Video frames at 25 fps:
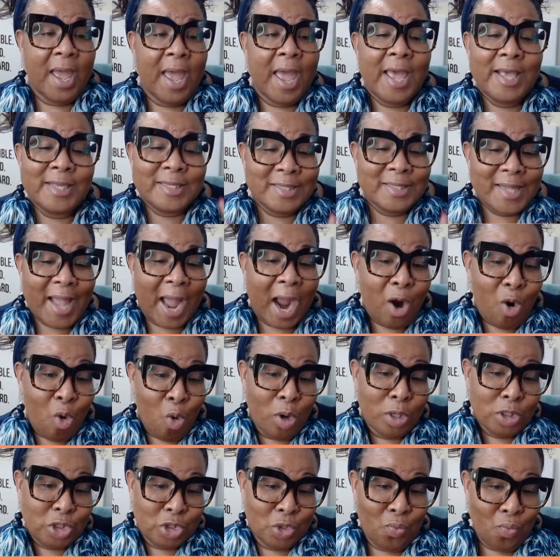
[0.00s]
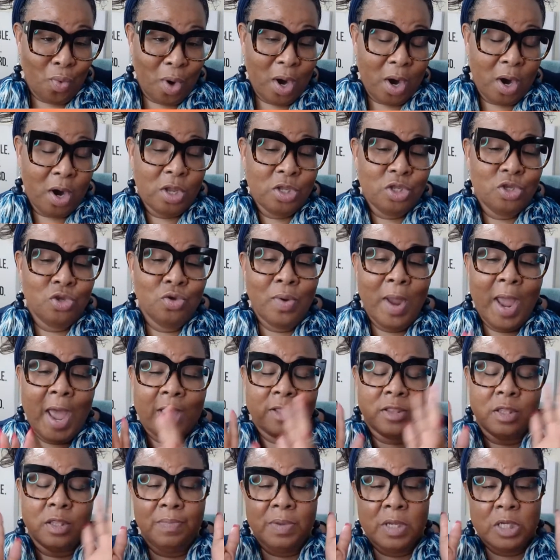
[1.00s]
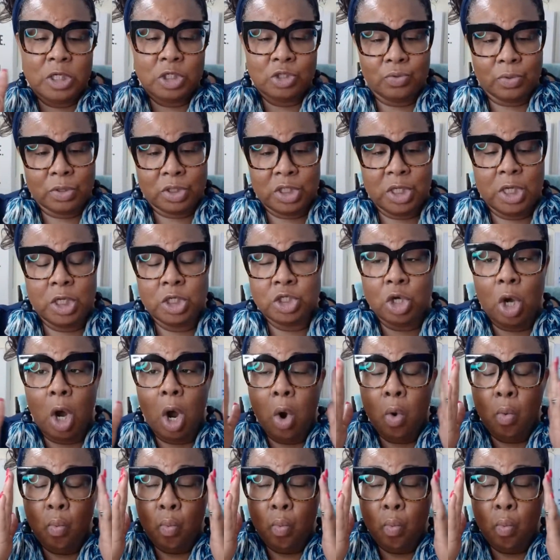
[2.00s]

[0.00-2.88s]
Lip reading: is not going to work. You have to be strategic on